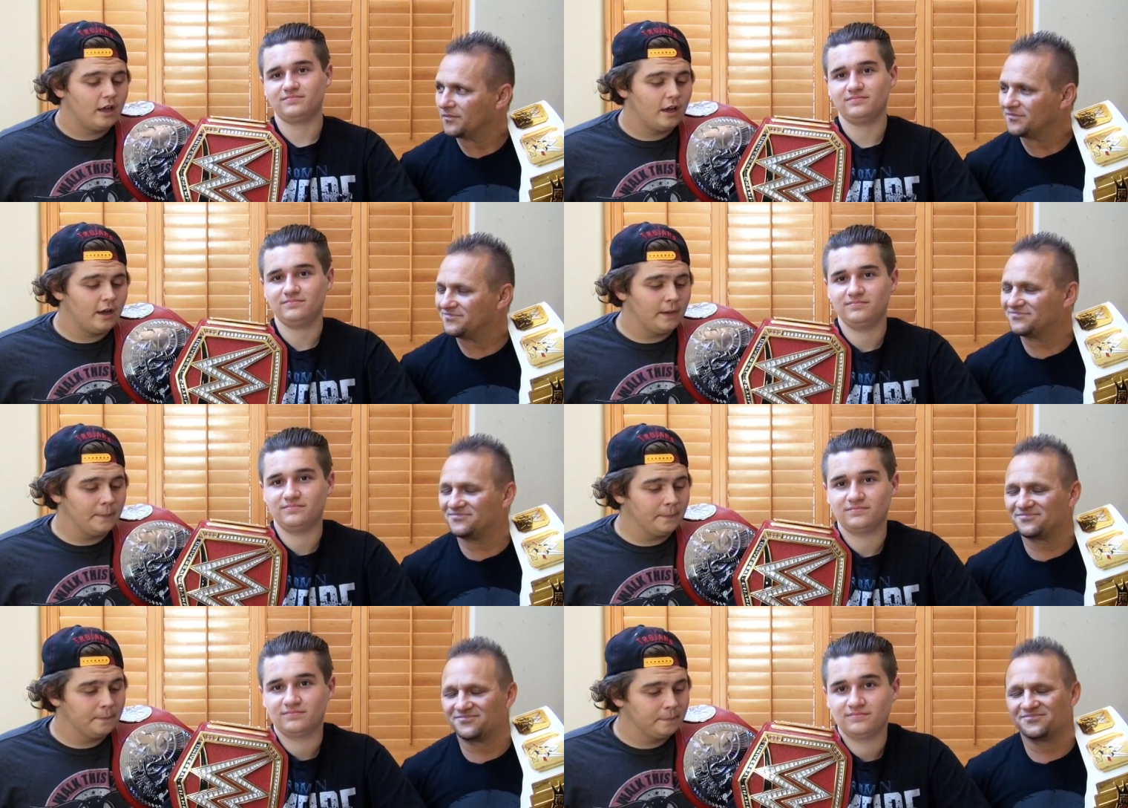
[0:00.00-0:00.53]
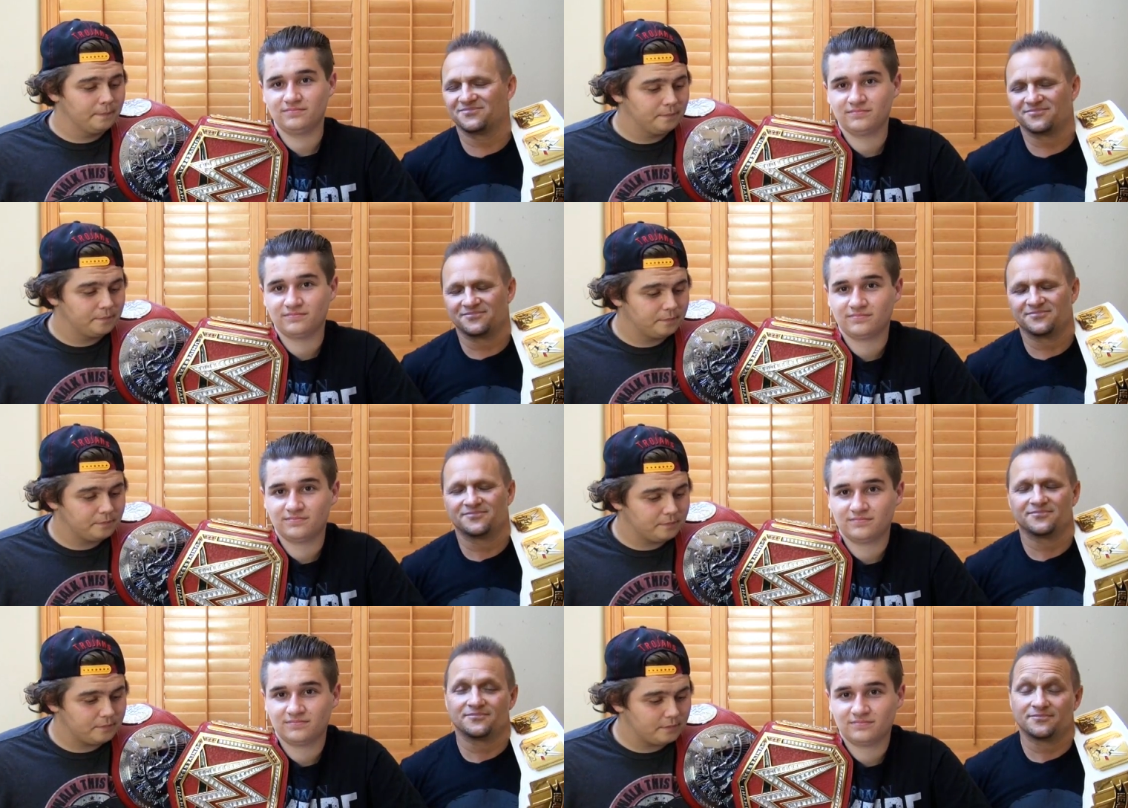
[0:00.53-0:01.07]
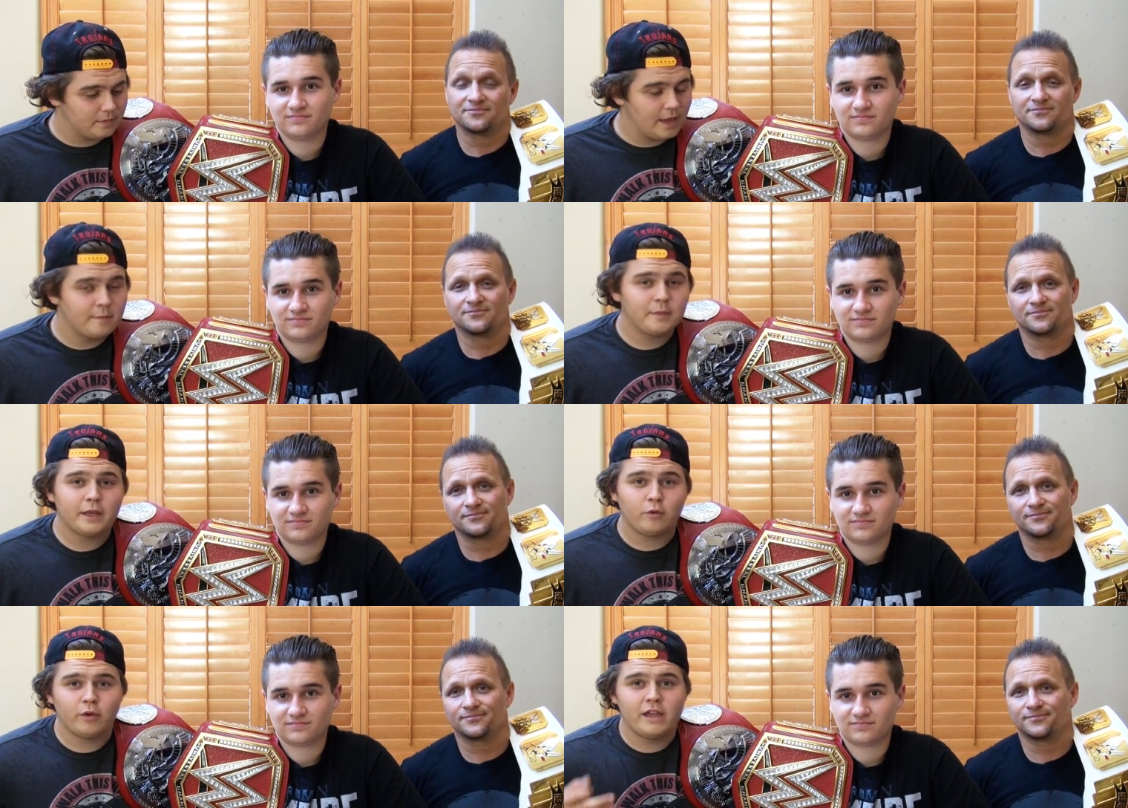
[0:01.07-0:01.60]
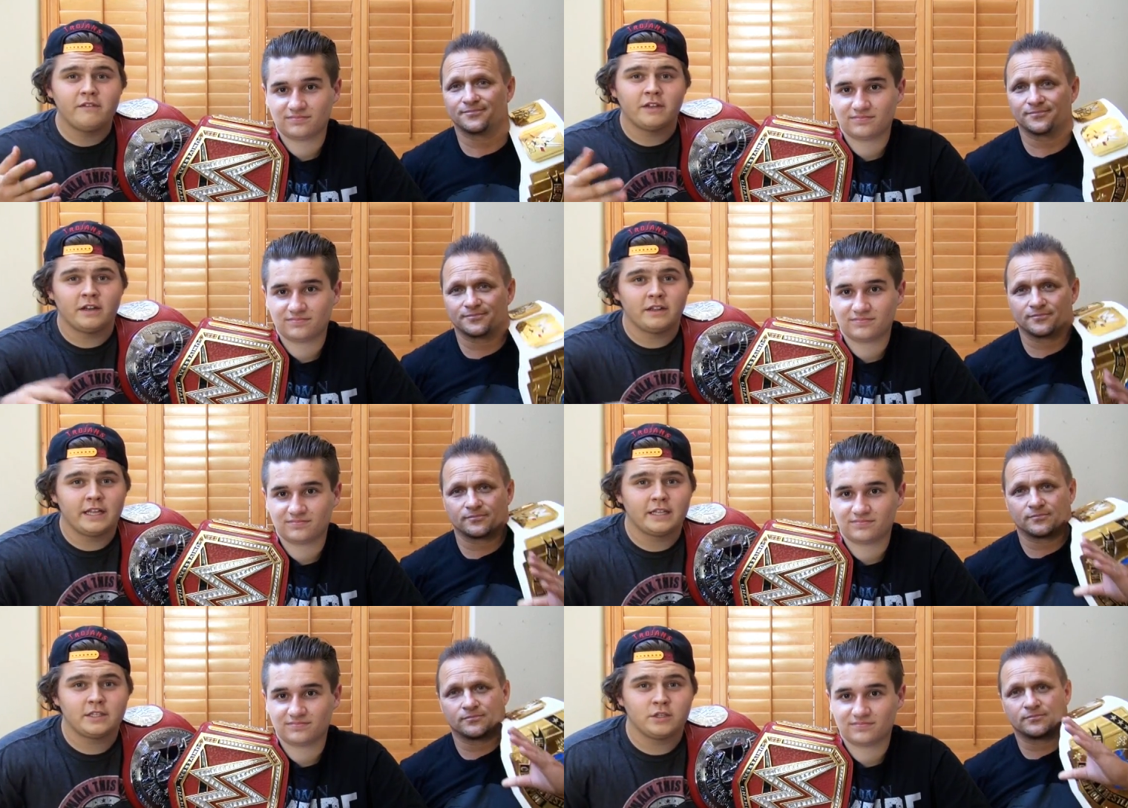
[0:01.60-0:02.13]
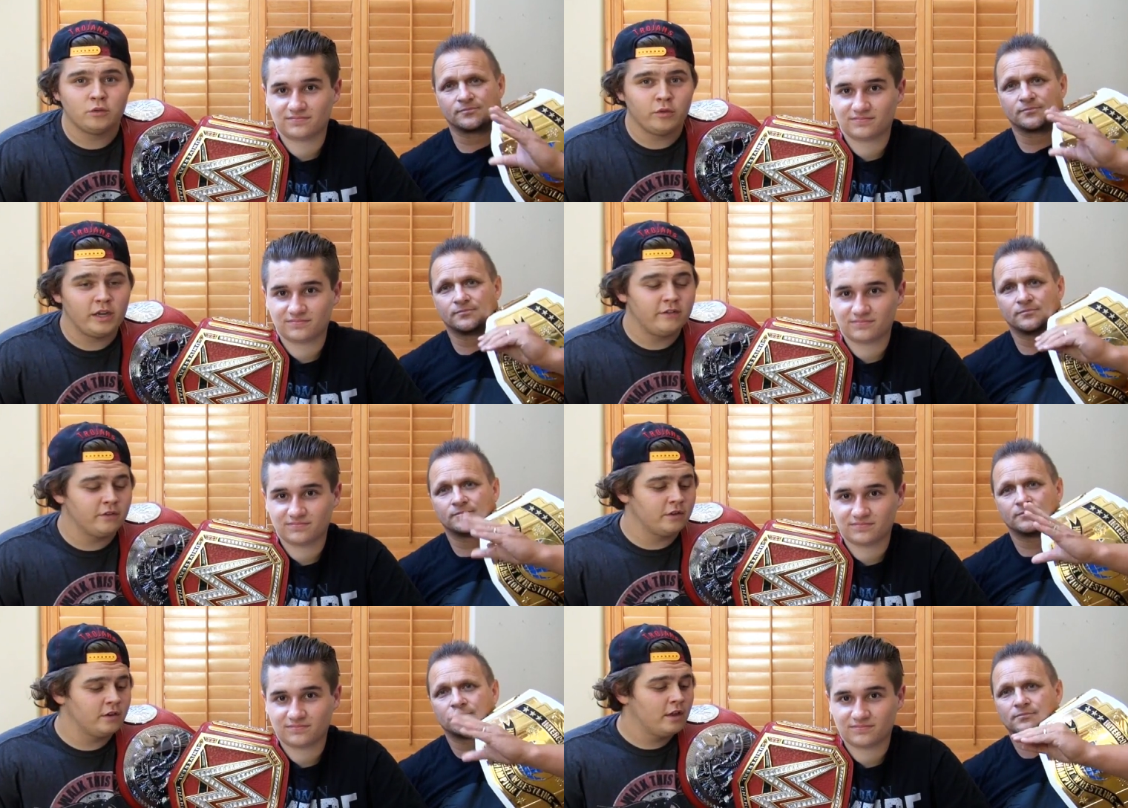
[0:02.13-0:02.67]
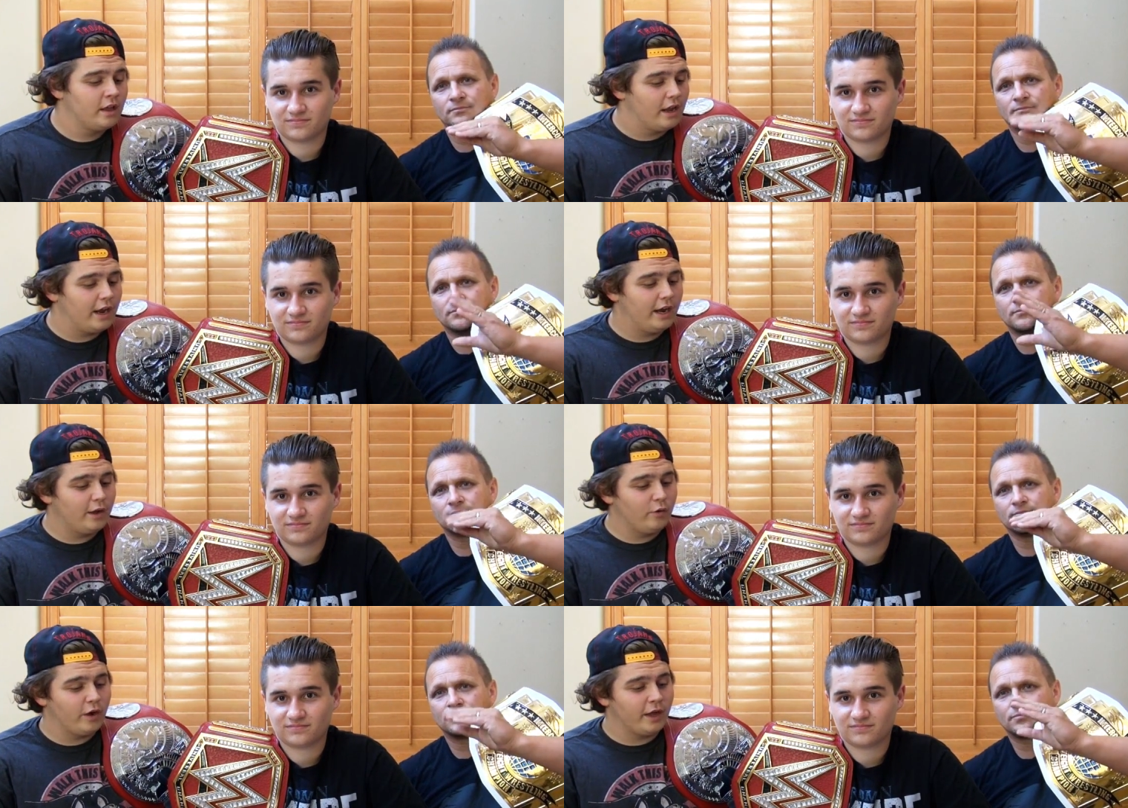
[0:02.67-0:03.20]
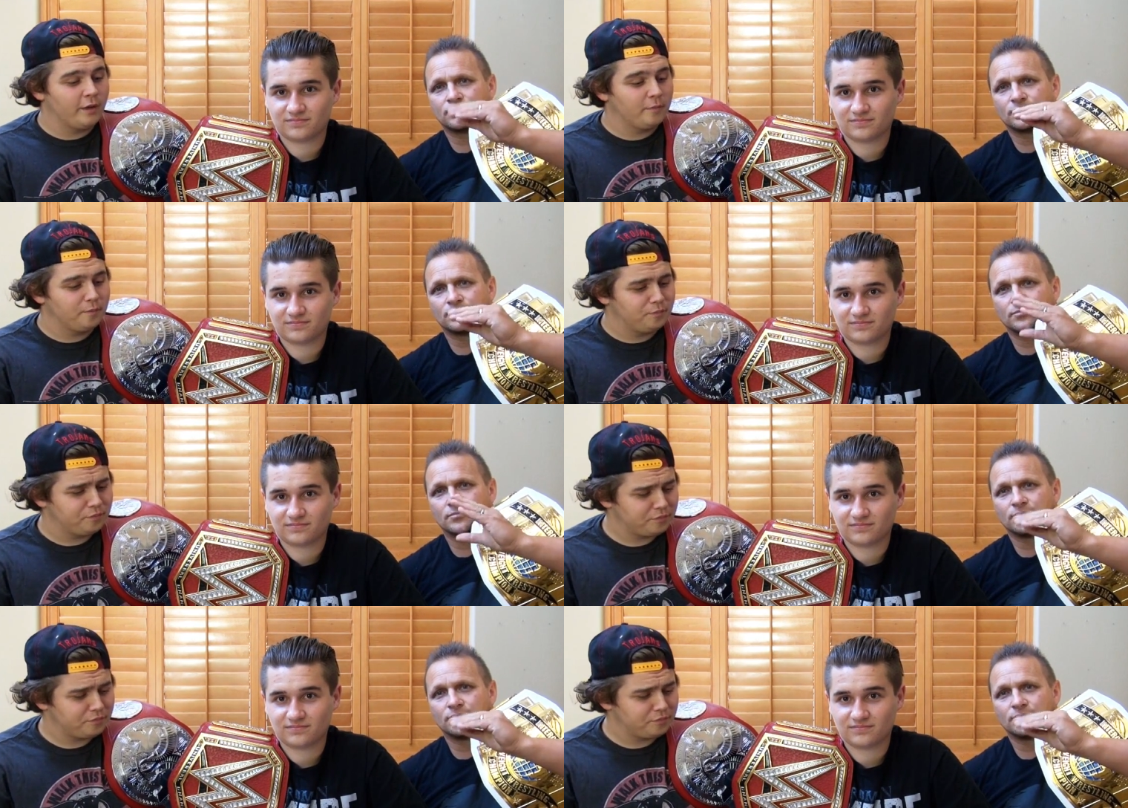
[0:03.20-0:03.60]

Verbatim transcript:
Speaker 1: I'm like Raven, and that's so Raven. Anyway,